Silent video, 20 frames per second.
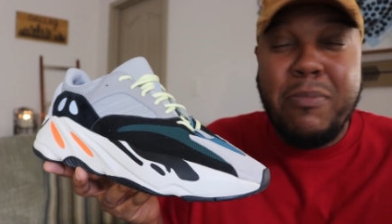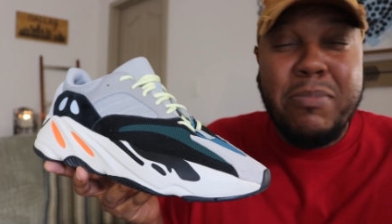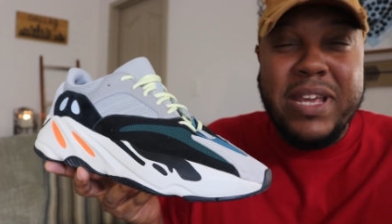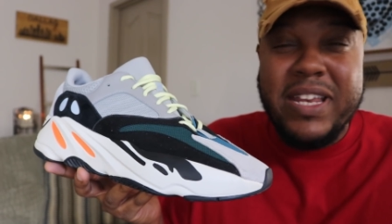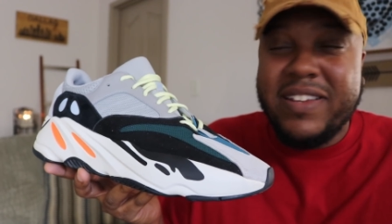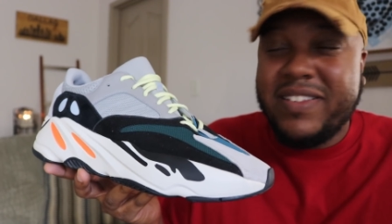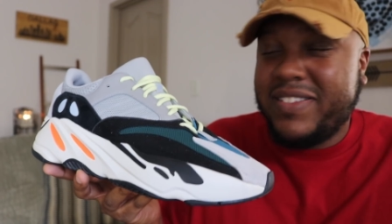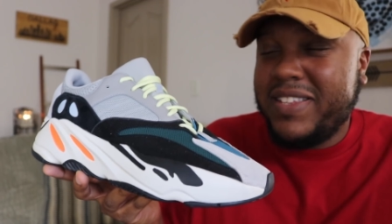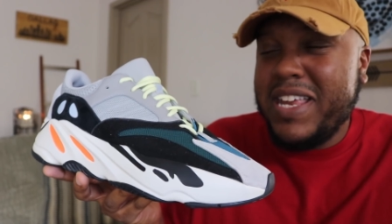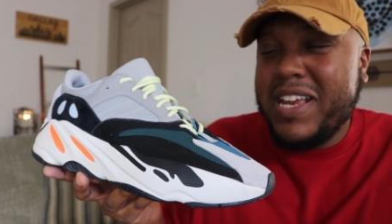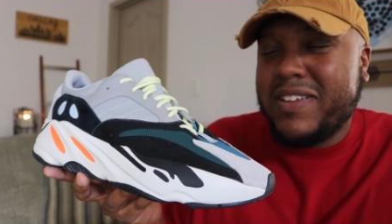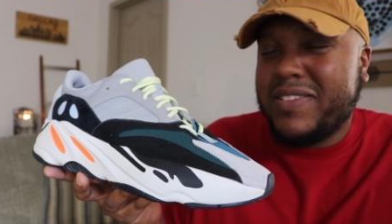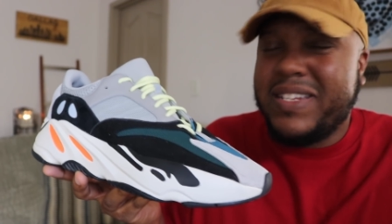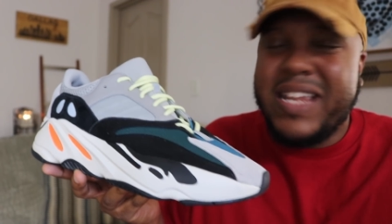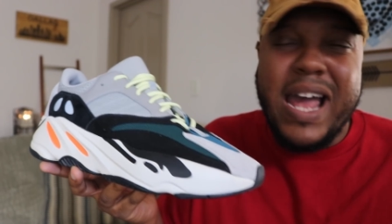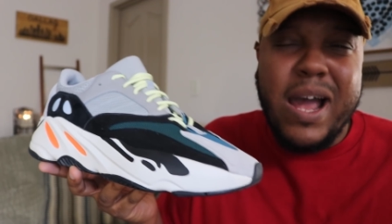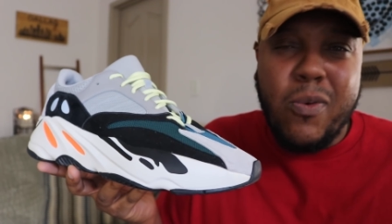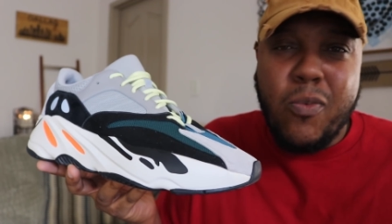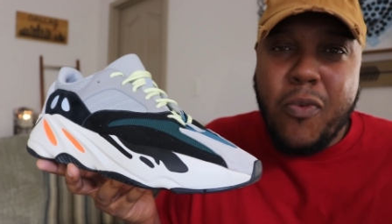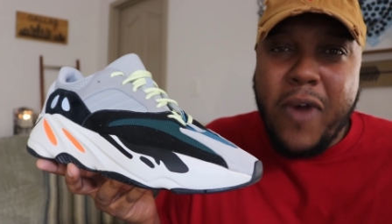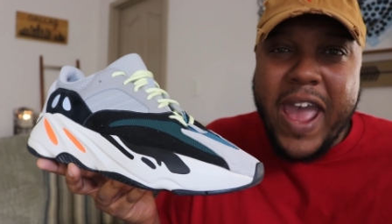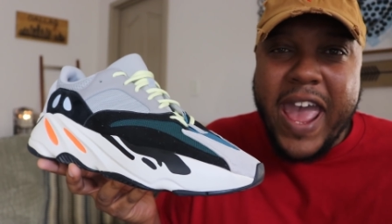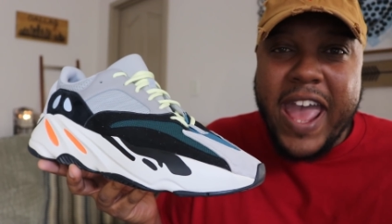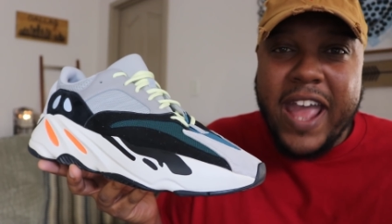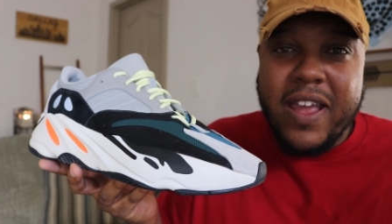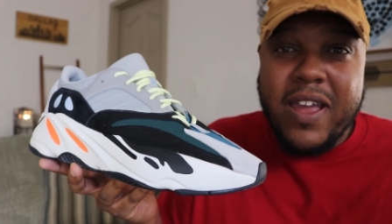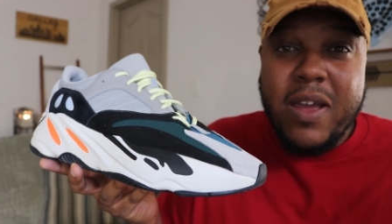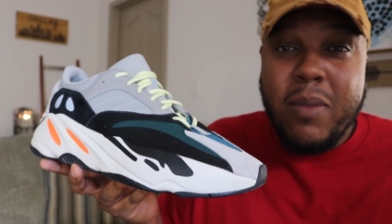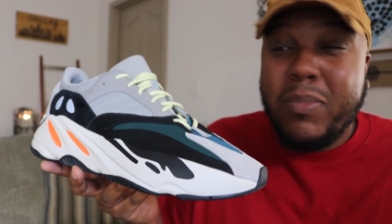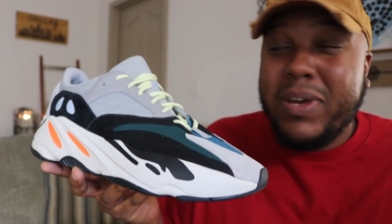I mean, the sneaker's not
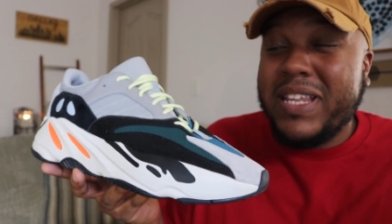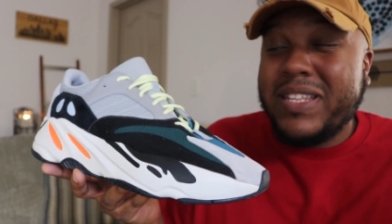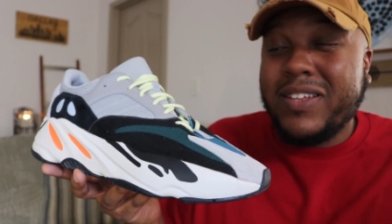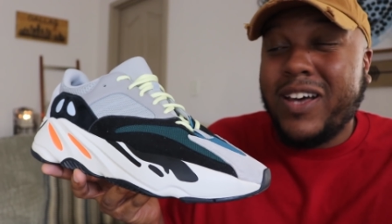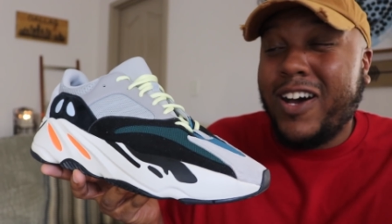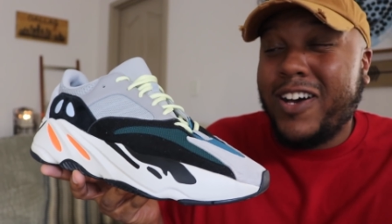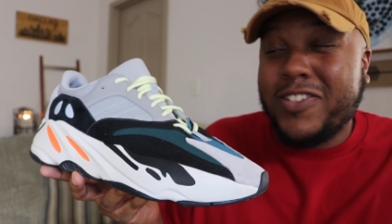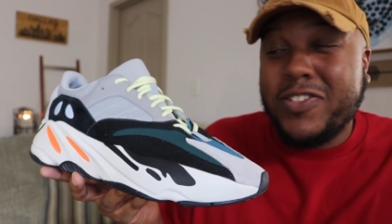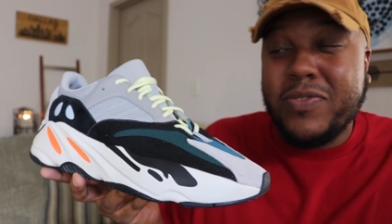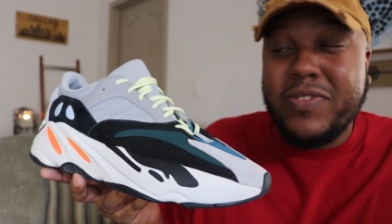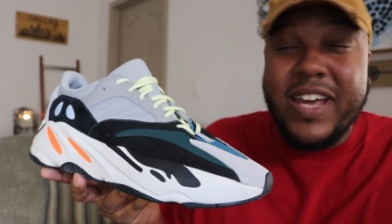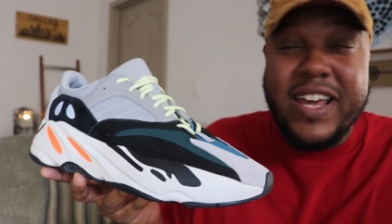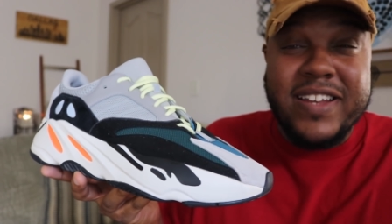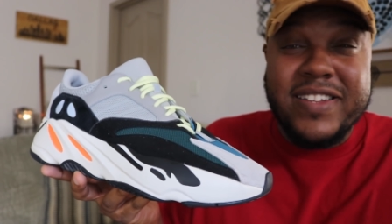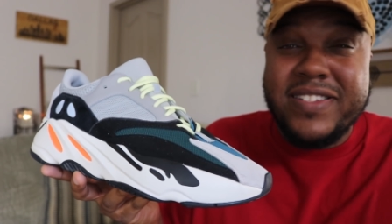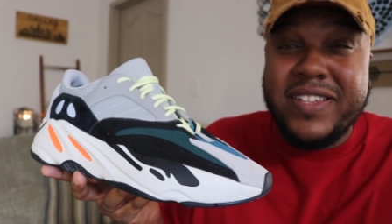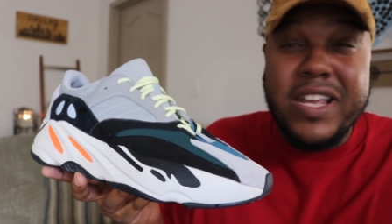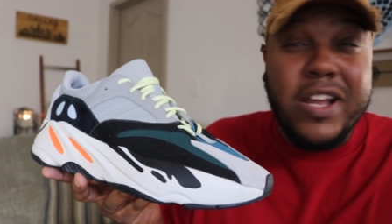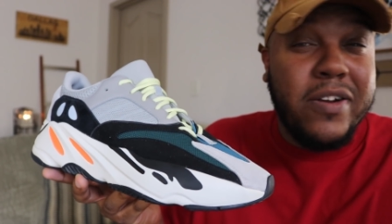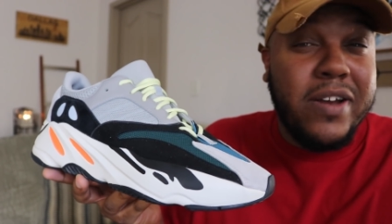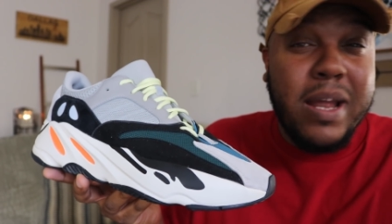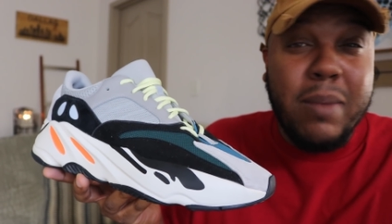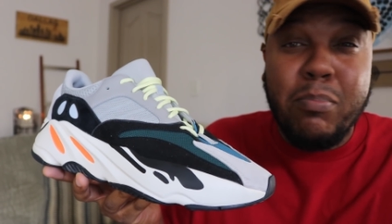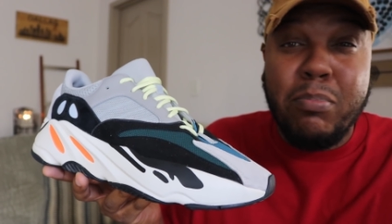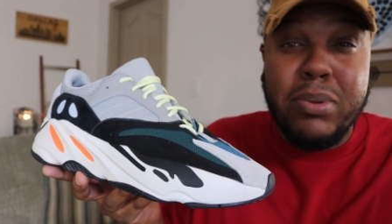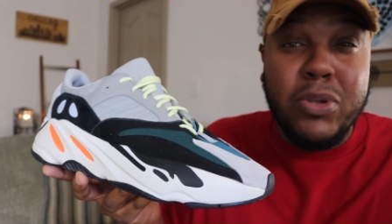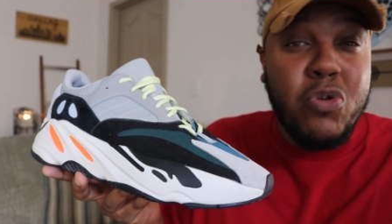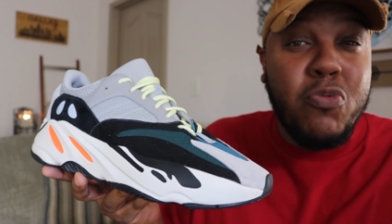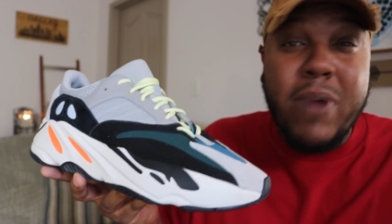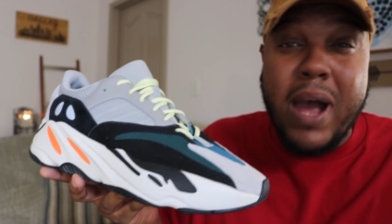whack, but it's also not a sneaker that
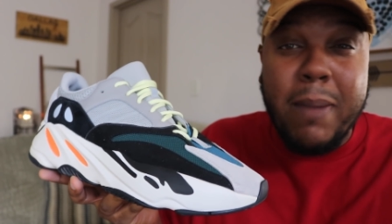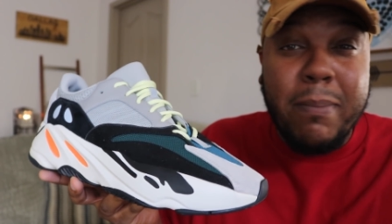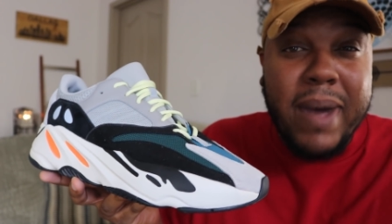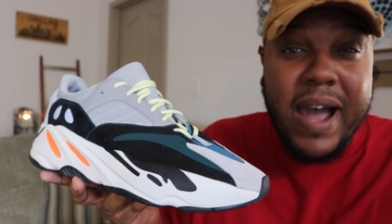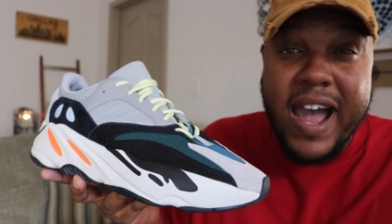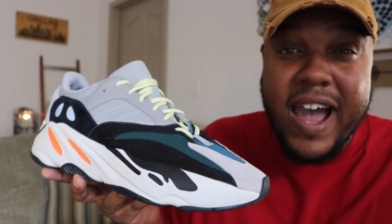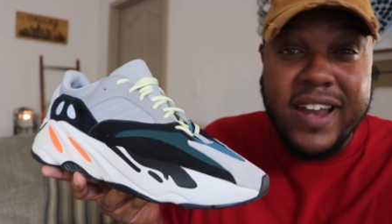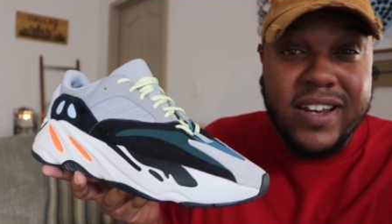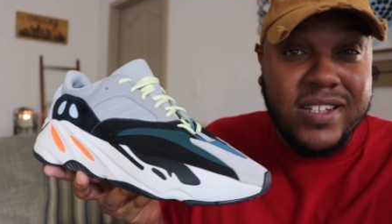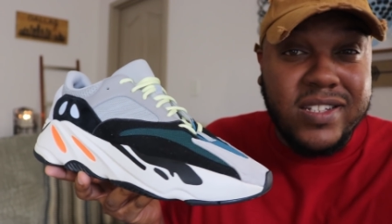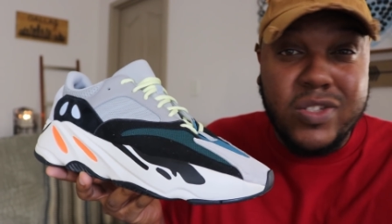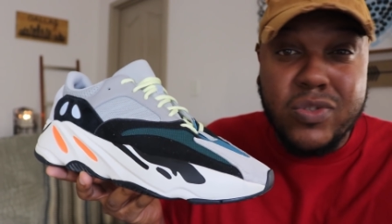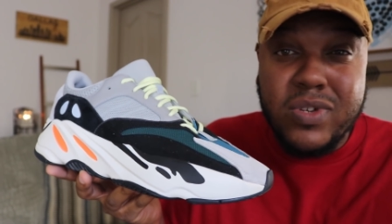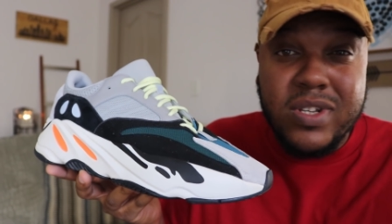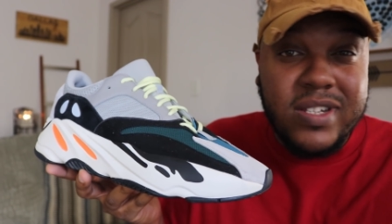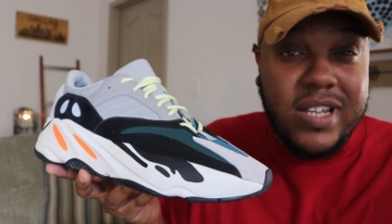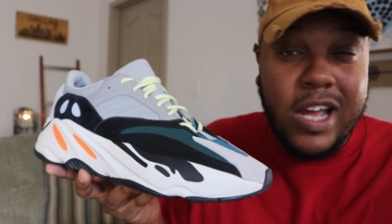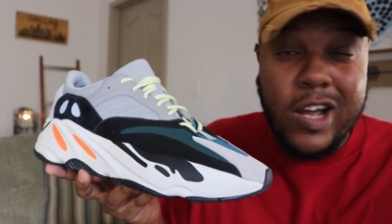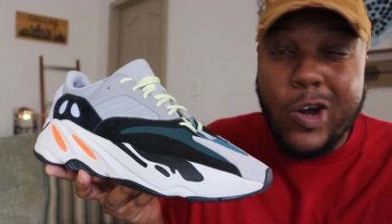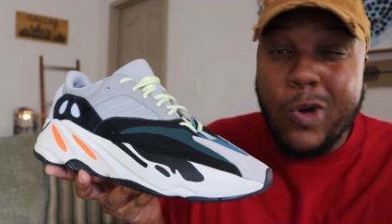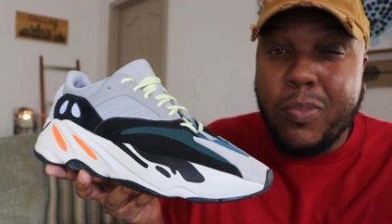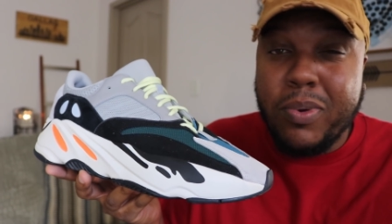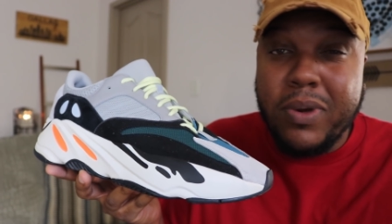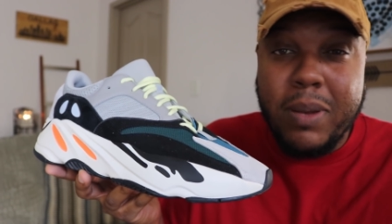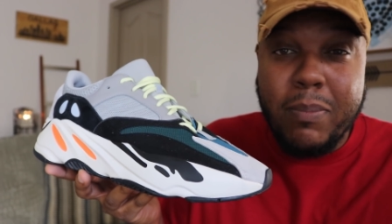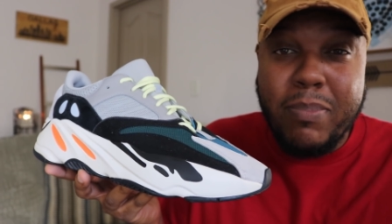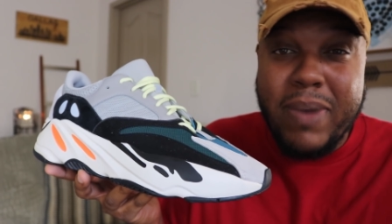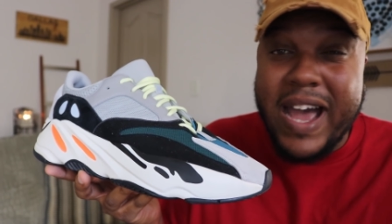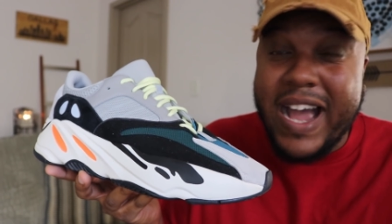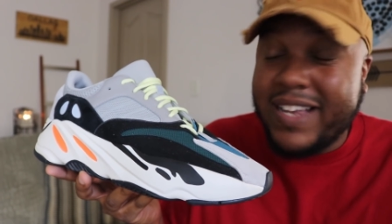blew my mind as soon as I opened the
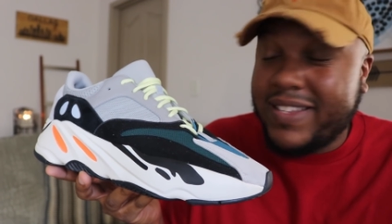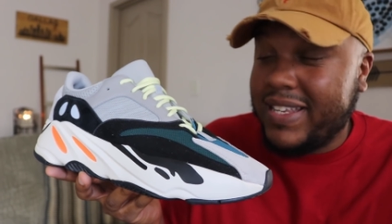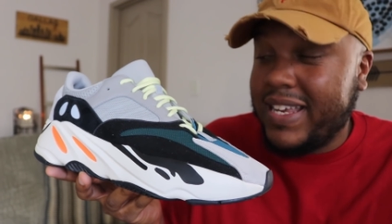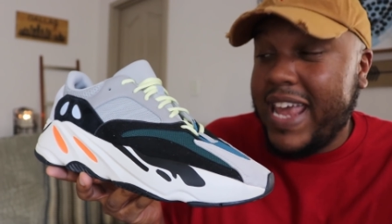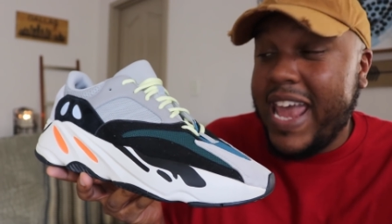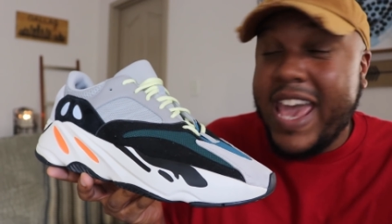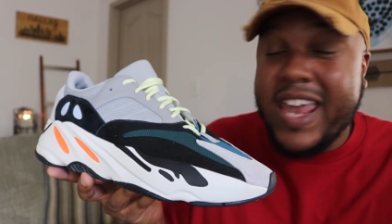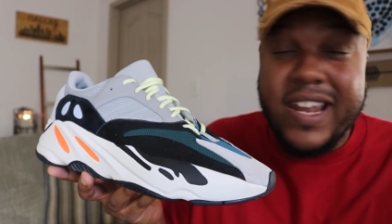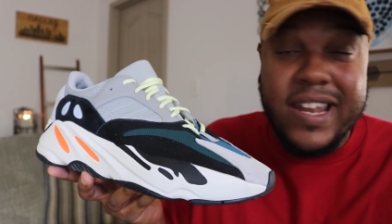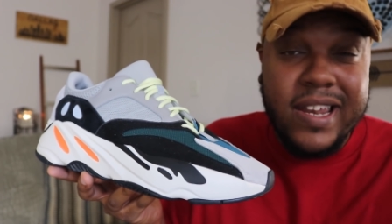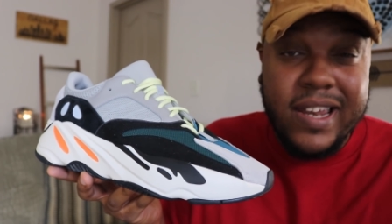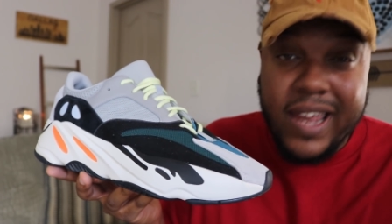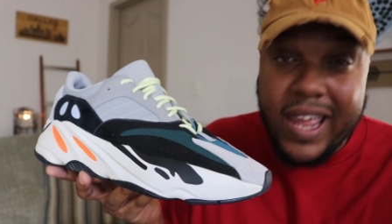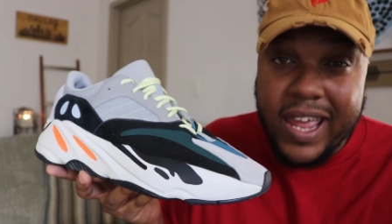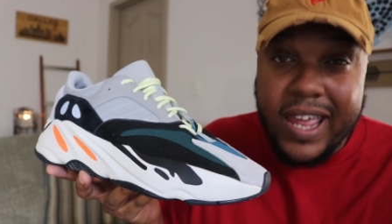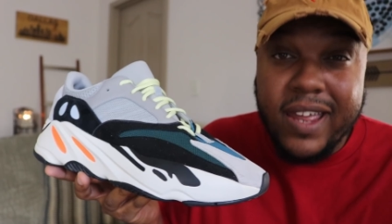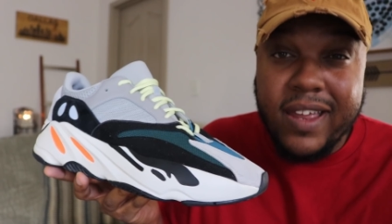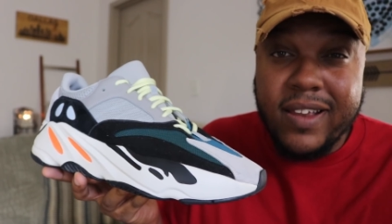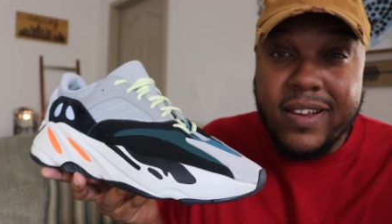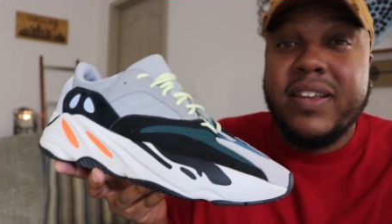box and had it in hand.